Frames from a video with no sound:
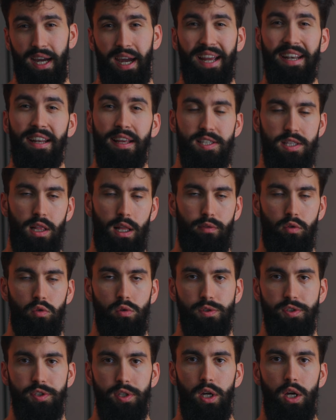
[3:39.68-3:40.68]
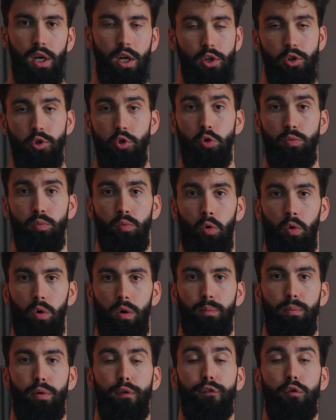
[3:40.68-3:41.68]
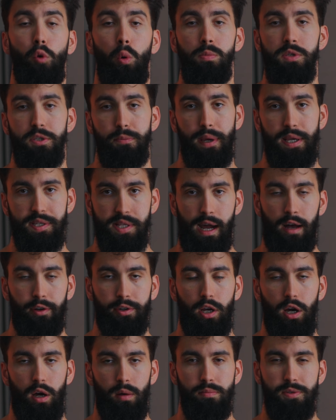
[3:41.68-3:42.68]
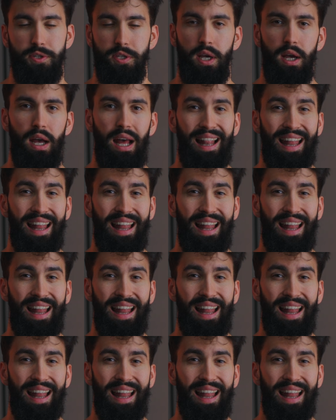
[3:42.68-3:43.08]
kinase levels, to more performance based outcomes,